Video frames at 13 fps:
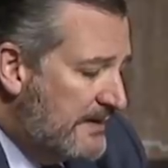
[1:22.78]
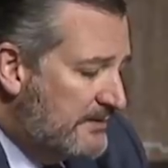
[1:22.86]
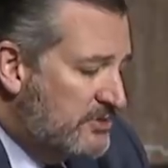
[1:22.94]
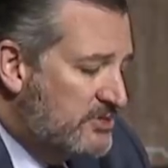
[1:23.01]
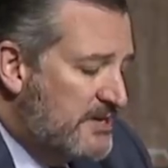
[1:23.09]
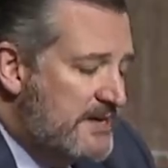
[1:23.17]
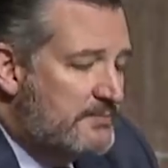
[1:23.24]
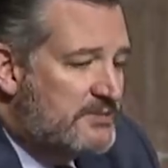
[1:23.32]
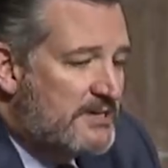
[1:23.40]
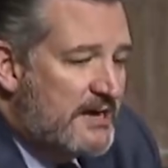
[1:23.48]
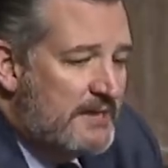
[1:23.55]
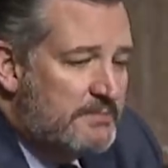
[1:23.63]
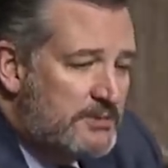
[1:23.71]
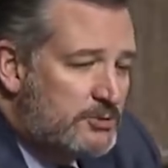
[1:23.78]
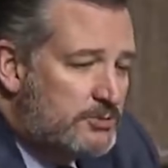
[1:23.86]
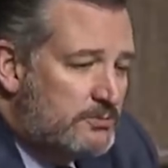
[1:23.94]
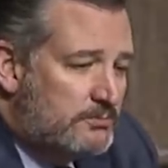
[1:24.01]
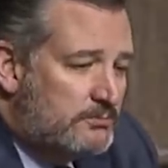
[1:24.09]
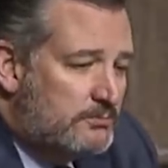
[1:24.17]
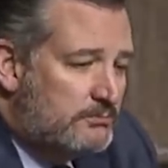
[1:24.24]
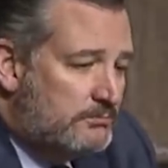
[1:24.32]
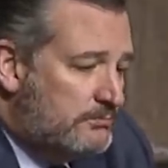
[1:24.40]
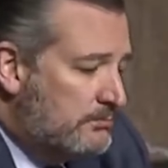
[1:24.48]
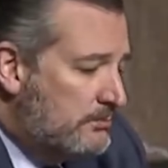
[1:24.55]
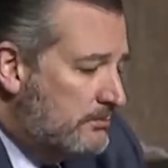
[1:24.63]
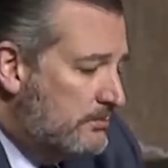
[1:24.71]
At the same time that
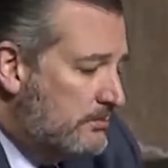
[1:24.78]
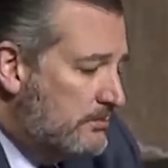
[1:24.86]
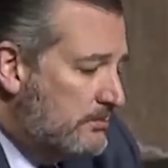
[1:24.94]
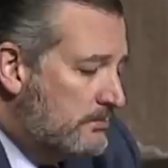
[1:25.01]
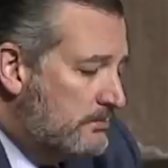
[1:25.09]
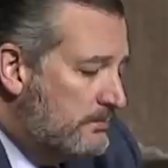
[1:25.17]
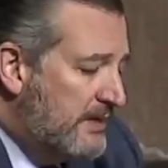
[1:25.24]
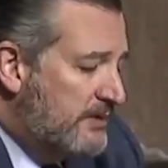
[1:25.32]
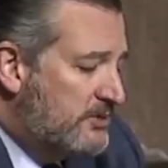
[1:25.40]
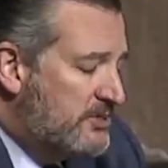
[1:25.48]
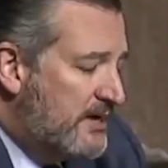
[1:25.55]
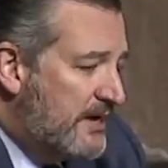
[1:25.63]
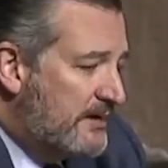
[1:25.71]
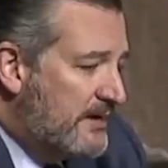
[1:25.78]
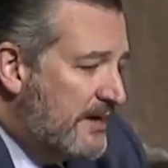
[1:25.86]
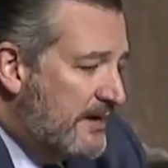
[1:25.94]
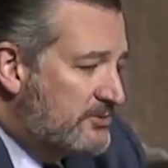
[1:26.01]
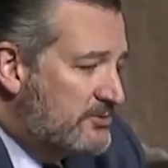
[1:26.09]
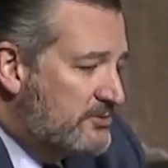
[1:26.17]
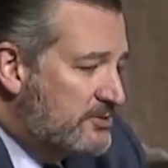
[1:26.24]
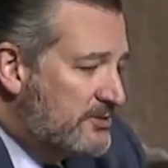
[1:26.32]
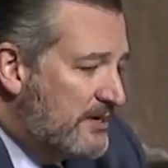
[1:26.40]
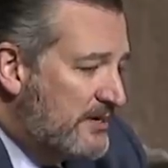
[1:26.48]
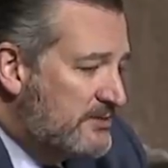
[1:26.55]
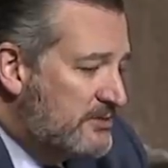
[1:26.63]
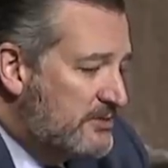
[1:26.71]
big tech
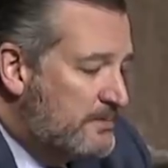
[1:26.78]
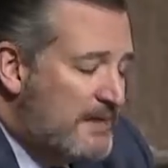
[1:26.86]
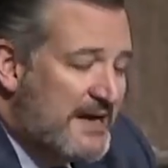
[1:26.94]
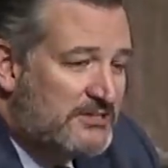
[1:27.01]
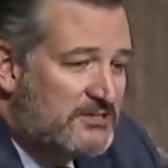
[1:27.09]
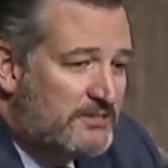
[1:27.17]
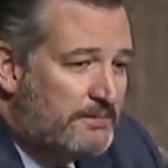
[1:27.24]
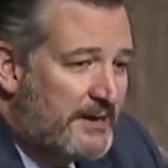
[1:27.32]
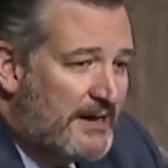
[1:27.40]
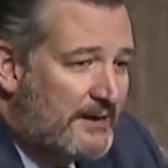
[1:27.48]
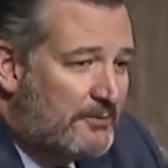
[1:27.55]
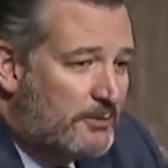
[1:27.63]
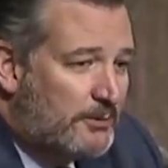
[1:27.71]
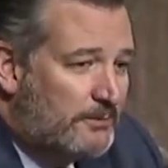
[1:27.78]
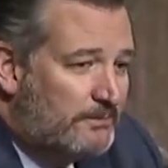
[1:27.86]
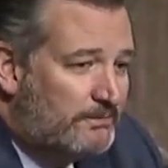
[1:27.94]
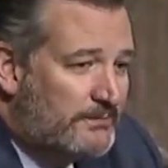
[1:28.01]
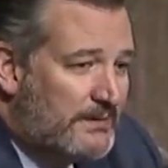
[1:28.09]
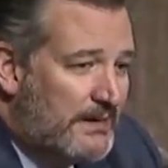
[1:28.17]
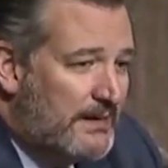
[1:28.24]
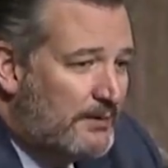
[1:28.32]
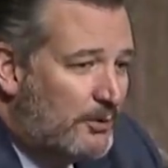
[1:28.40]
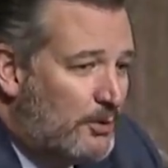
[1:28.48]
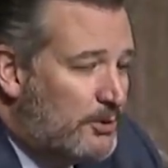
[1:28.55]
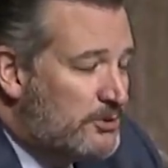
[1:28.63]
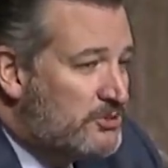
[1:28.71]
exercises massive power, it
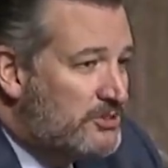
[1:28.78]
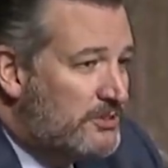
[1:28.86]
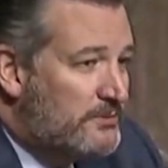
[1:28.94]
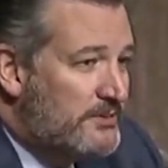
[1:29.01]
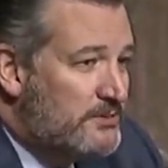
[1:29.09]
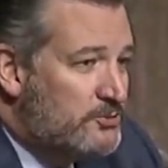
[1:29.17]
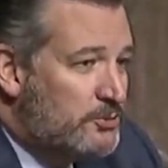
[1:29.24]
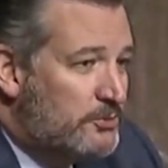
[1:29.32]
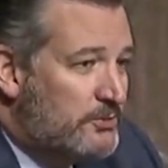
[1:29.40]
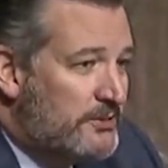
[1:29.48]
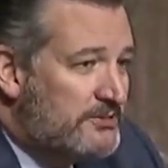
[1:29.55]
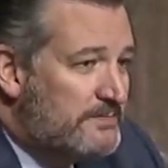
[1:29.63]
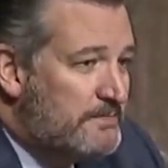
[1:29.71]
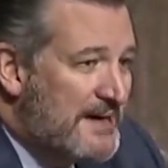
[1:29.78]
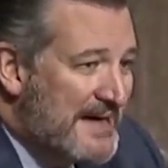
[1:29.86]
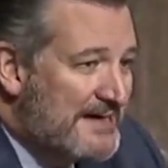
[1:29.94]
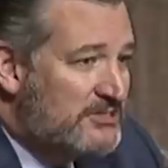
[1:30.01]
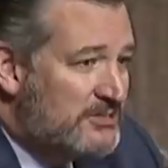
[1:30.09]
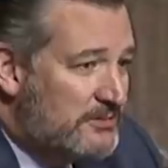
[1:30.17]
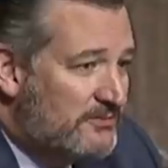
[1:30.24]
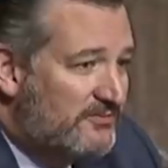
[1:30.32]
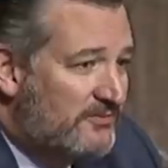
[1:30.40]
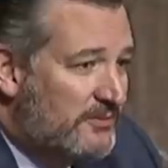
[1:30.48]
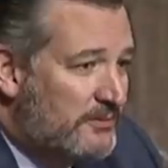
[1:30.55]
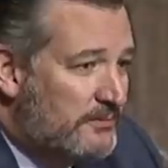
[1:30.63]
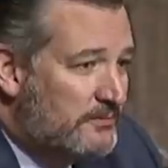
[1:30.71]
also enjoys
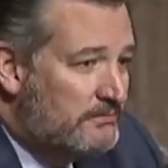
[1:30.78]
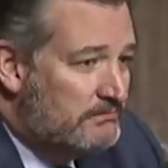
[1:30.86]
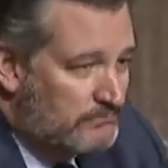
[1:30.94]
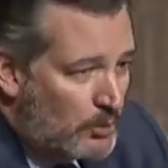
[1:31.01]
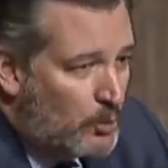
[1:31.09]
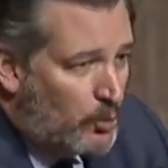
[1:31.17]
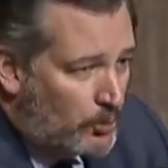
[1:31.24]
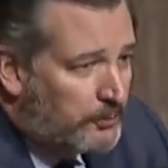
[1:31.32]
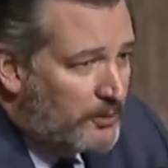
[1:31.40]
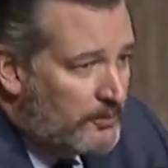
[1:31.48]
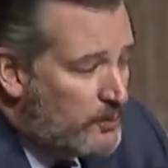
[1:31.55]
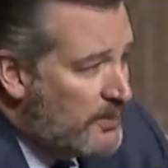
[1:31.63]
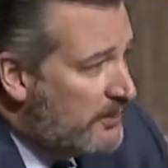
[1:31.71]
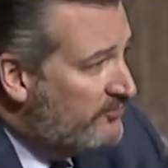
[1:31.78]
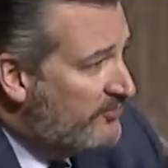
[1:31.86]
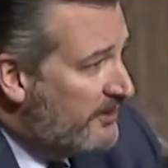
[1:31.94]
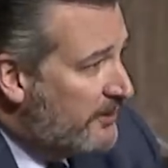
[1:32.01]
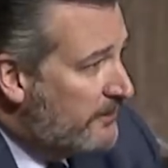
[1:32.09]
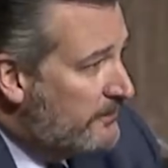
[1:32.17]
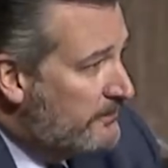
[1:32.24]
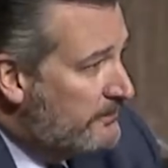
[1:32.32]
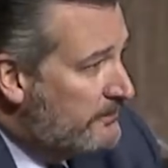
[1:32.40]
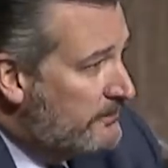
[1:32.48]
massive corporate welfare.